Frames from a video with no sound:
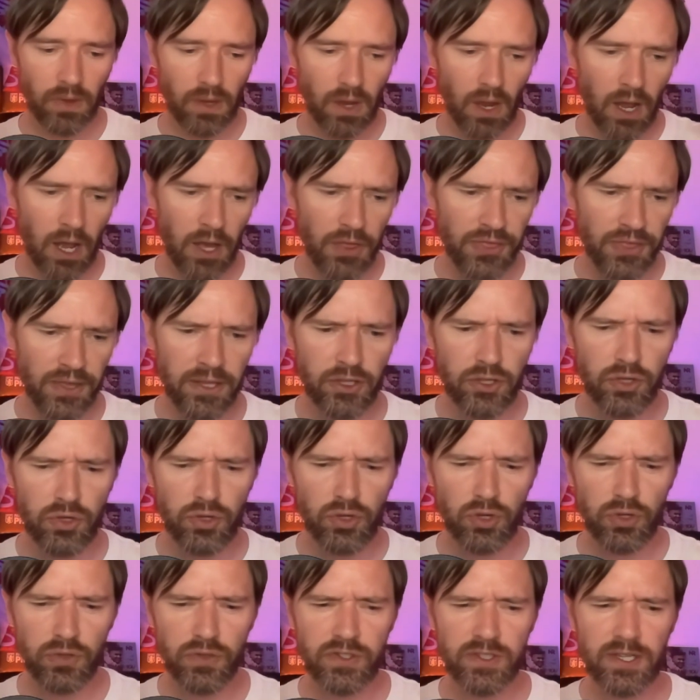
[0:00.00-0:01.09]
I think you
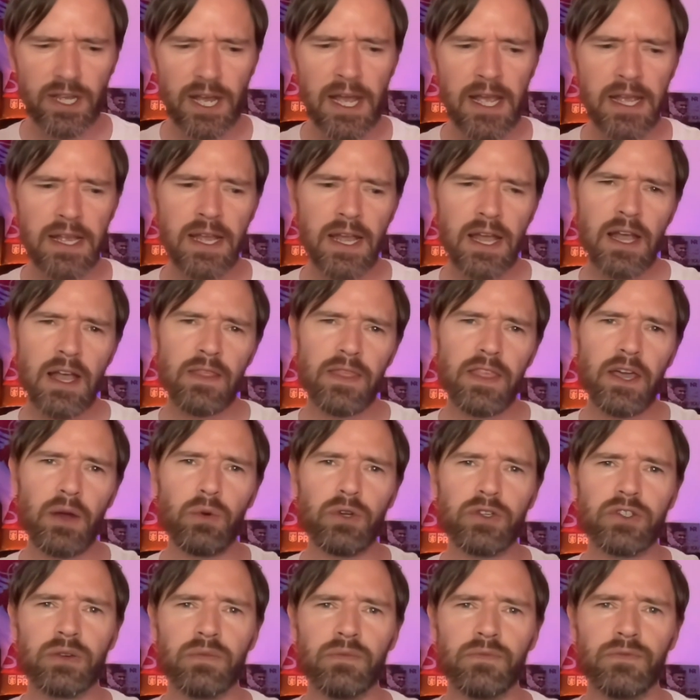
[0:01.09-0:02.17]
could say there
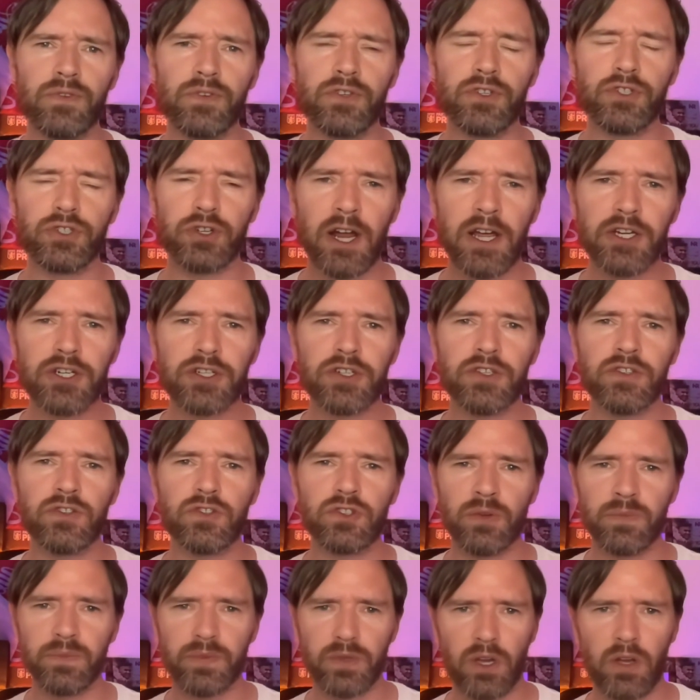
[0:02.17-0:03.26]
was some frustration
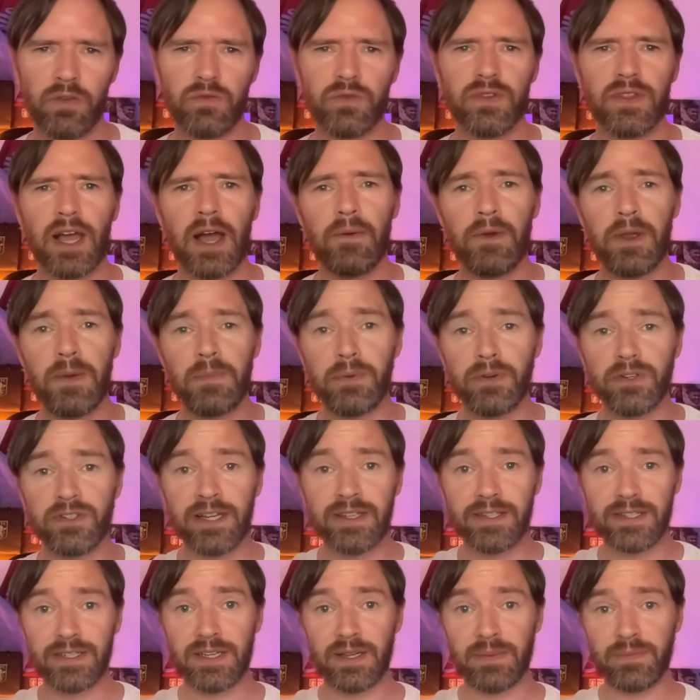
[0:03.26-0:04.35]
sometimes with how he
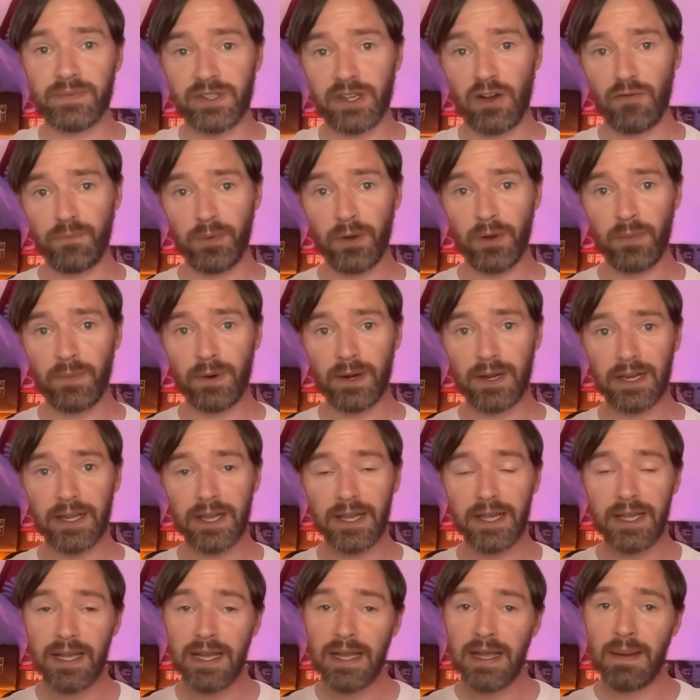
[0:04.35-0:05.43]
presented himself
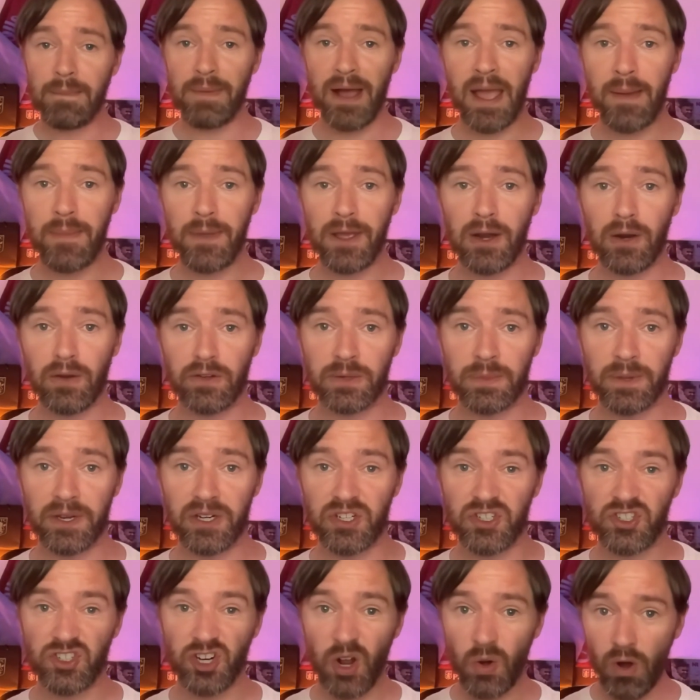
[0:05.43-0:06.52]
publicly. Maybe it looked a bit
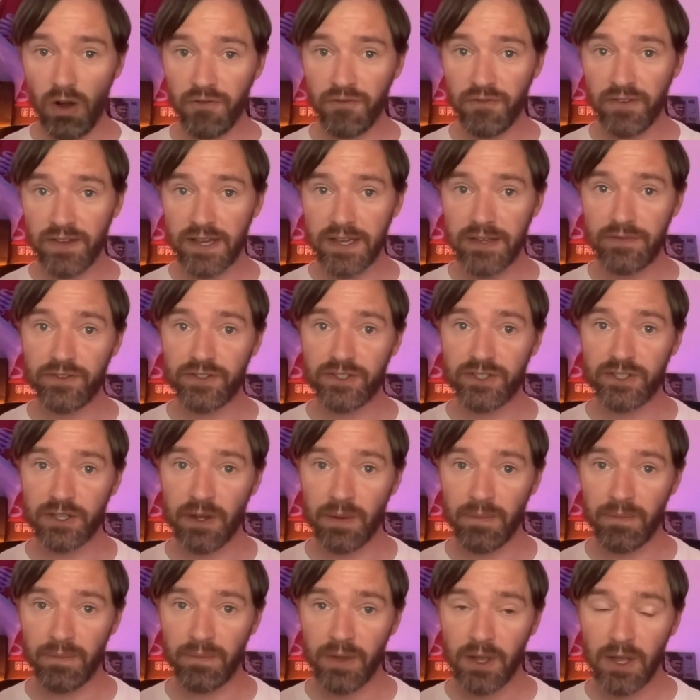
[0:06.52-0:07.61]
show-offy for
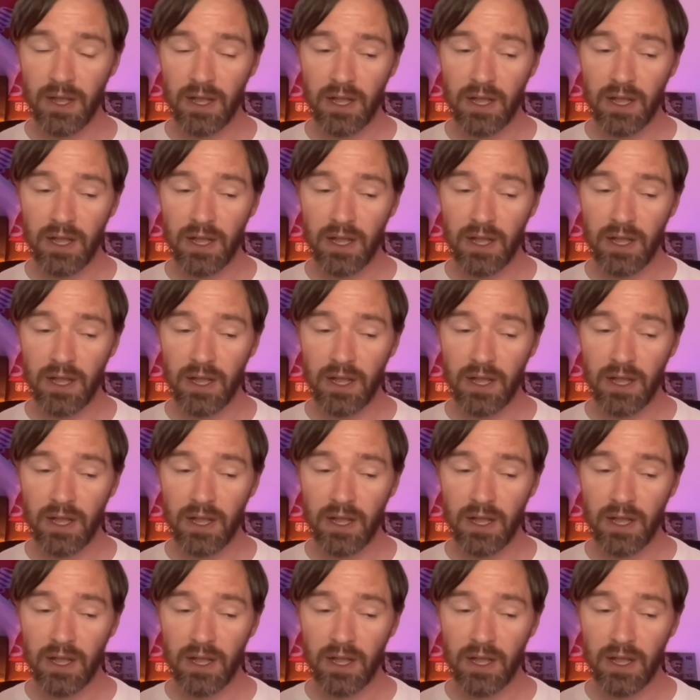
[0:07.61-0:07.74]
some.